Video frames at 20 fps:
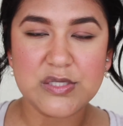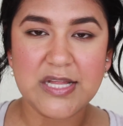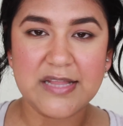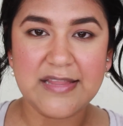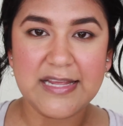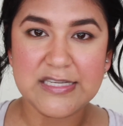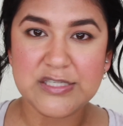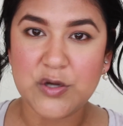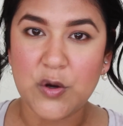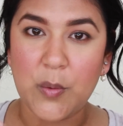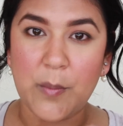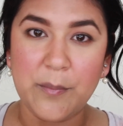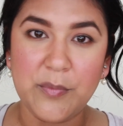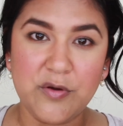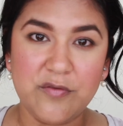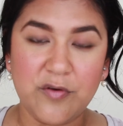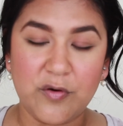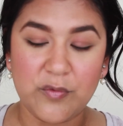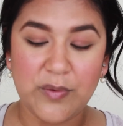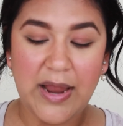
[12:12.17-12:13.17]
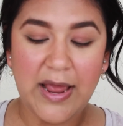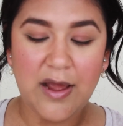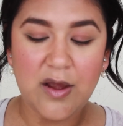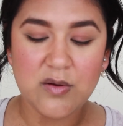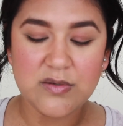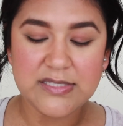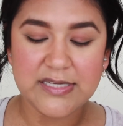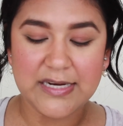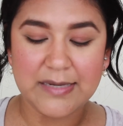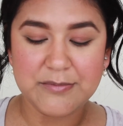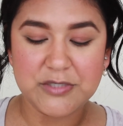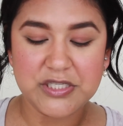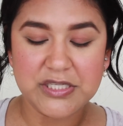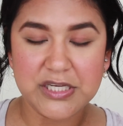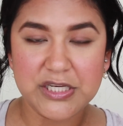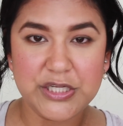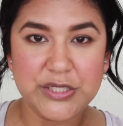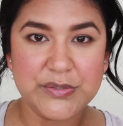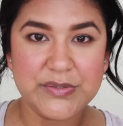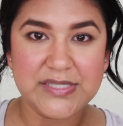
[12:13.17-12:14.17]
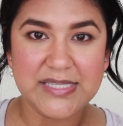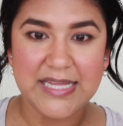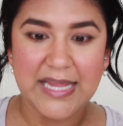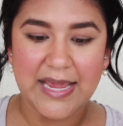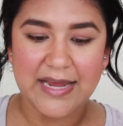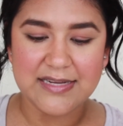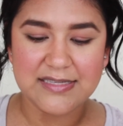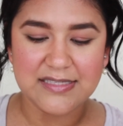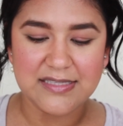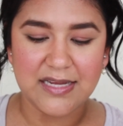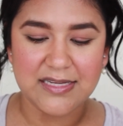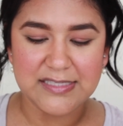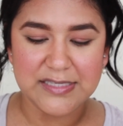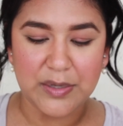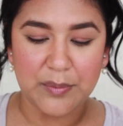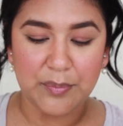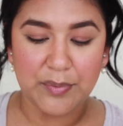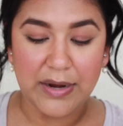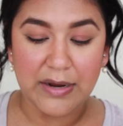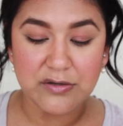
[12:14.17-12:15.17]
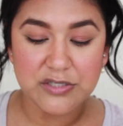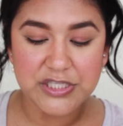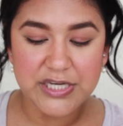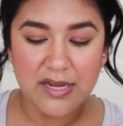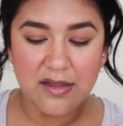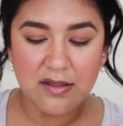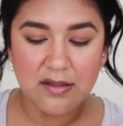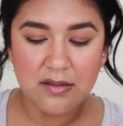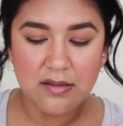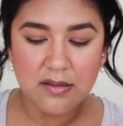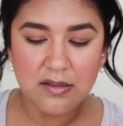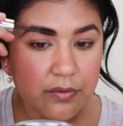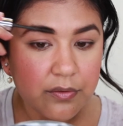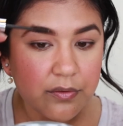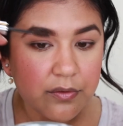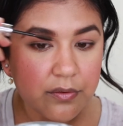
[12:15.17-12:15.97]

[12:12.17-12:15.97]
that they don't move around and I'm just gonna use the Anastasia Brow Gel.